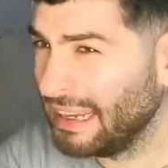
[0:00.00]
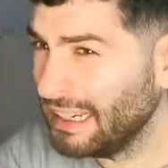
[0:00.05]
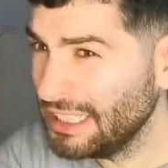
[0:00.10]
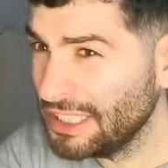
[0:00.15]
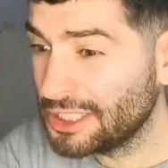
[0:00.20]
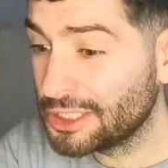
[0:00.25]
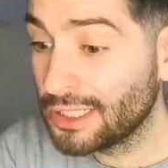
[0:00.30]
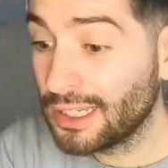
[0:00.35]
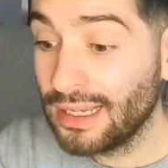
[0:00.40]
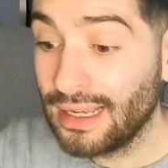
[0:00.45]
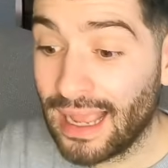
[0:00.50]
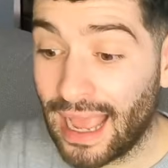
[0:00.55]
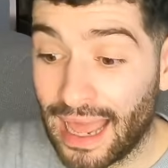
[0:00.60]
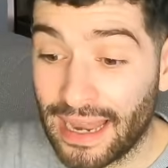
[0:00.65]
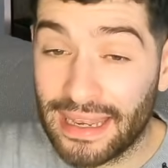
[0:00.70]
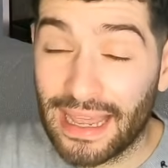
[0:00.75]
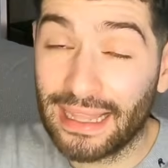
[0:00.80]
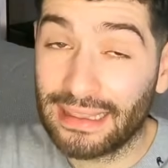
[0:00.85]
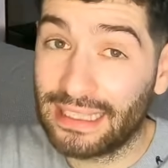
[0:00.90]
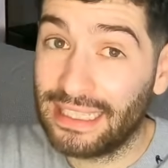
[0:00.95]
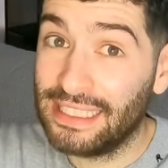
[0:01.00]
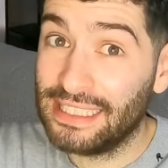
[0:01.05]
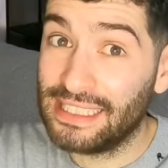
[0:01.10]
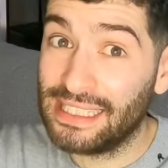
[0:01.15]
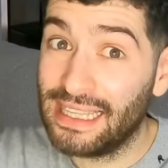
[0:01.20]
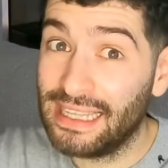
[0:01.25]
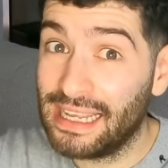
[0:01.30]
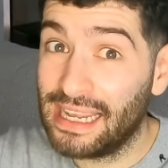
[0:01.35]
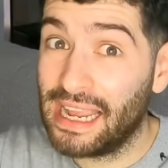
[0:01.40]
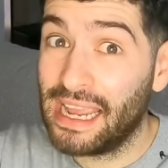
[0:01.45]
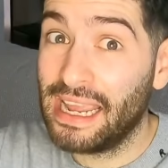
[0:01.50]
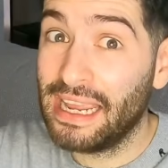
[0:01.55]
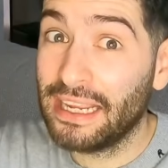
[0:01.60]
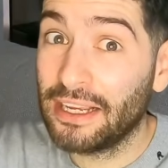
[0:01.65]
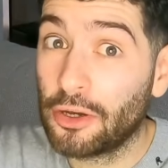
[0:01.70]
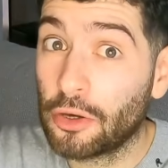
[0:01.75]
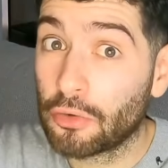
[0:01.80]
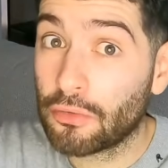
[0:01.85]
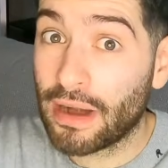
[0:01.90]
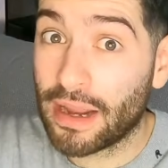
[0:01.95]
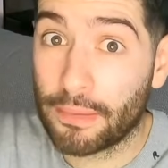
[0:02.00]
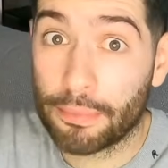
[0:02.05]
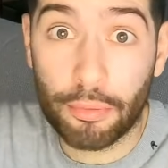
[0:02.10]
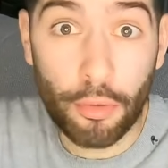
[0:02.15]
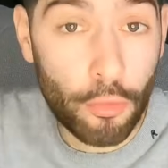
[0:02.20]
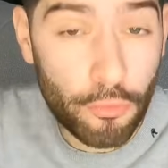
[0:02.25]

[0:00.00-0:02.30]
age and that he's an incorrect